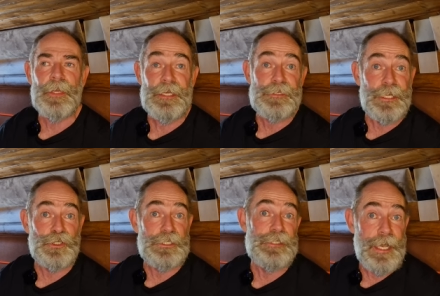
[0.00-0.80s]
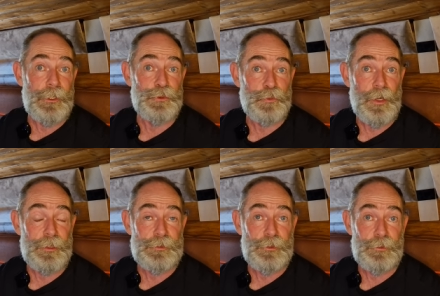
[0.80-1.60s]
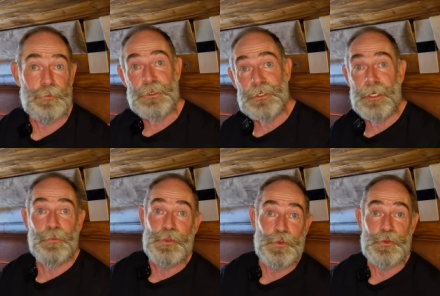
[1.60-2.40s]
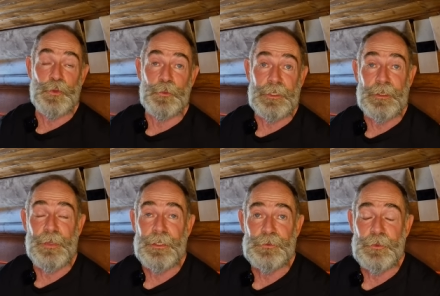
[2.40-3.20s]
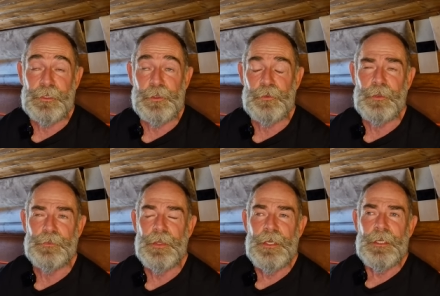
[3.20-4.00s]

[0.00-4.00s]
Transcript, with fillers: is actually the El Dorado, which I was just talking about earlier on.